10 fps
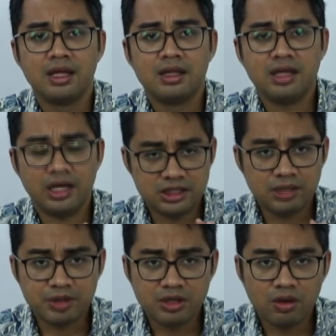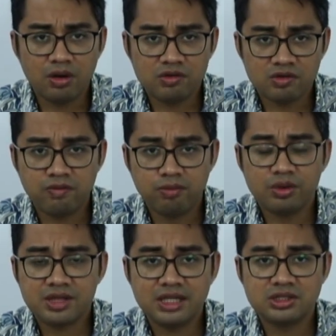the entrepreneurs of
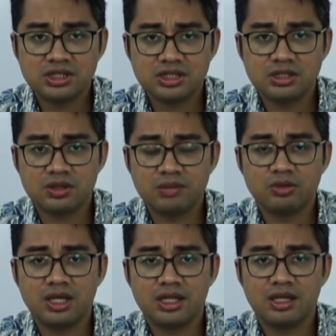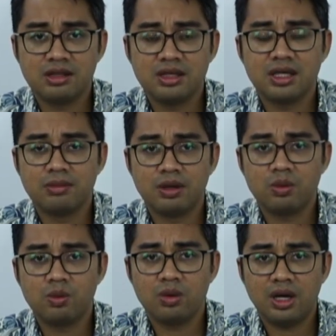both countries need to come together and think
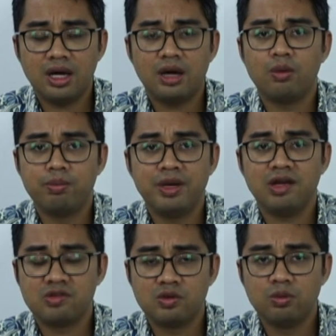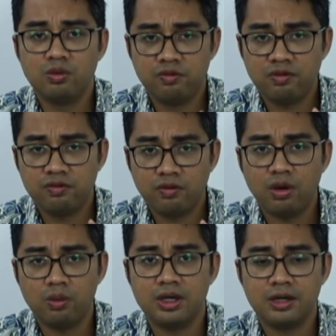about how best to move
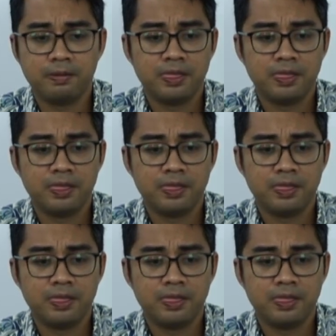forward.